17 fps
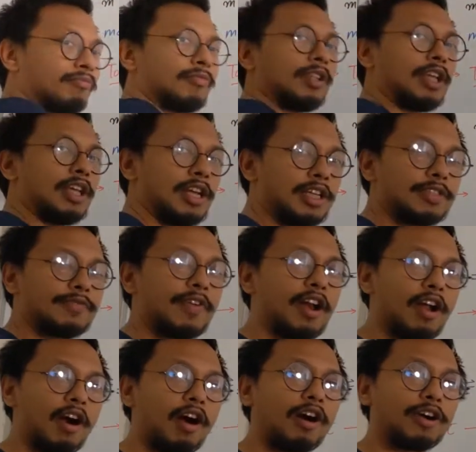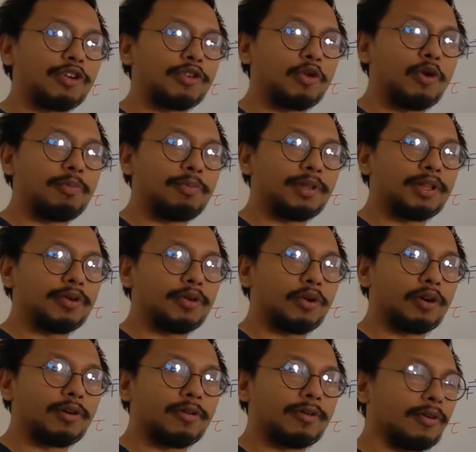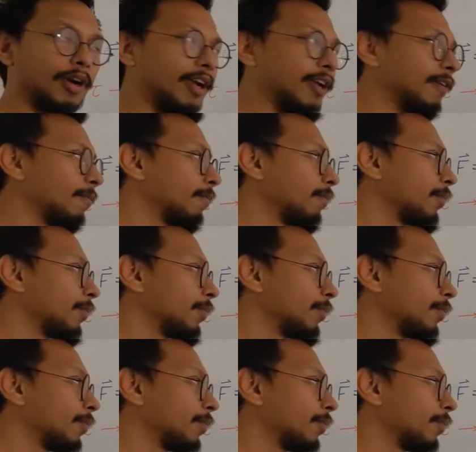it is very hard to open the door, right?